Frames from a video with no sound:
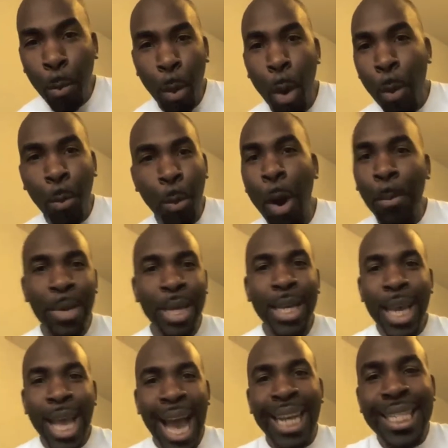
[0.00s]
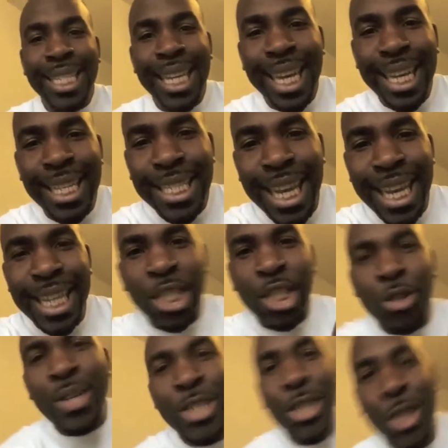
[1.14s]
whoop, whoop. I need to take a, take a
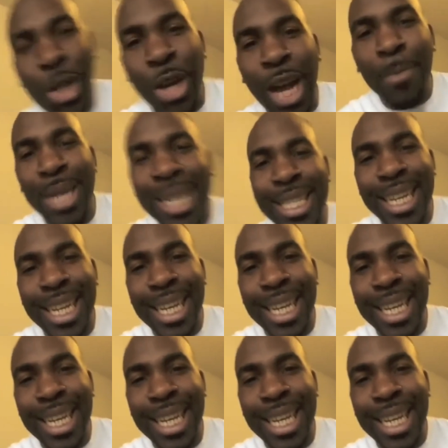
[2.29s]
screenshot. I'm going to take a